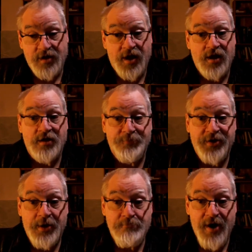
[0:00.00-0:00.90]
"Hey, I'm an
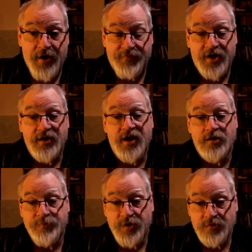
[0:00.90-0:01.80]
empath. I can
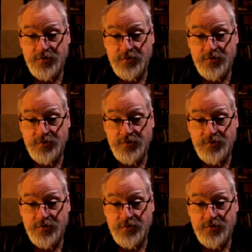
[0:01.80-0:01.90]
help you."